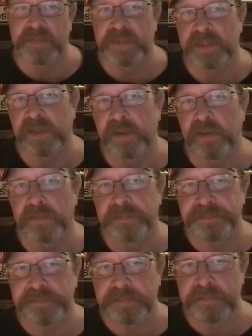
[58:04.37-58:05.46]
So
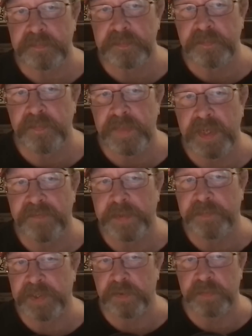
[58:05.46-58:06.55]
if that
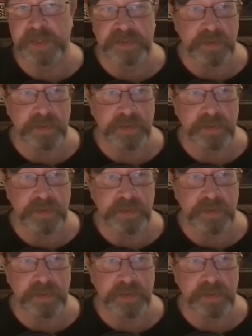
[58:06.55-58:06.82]
measurement is